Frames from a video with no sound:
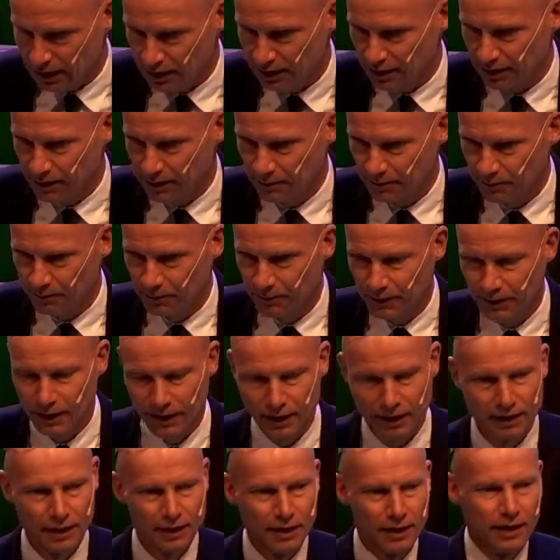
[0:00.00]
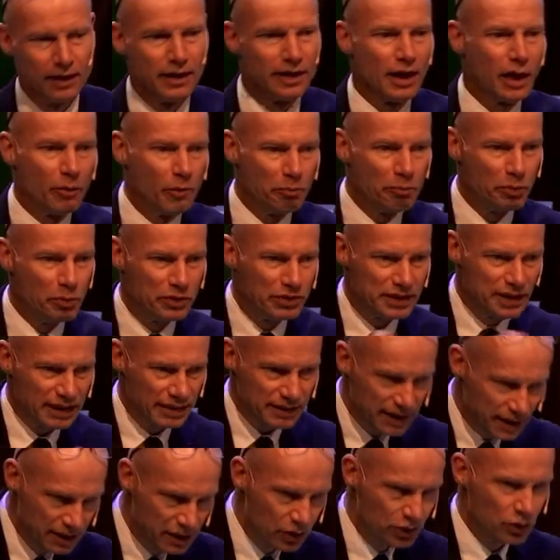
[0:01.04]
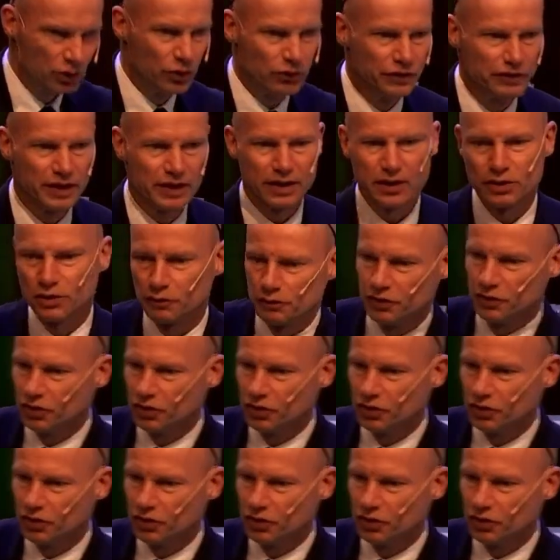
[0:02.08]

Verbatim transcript: Now put that in the context of the United Nations,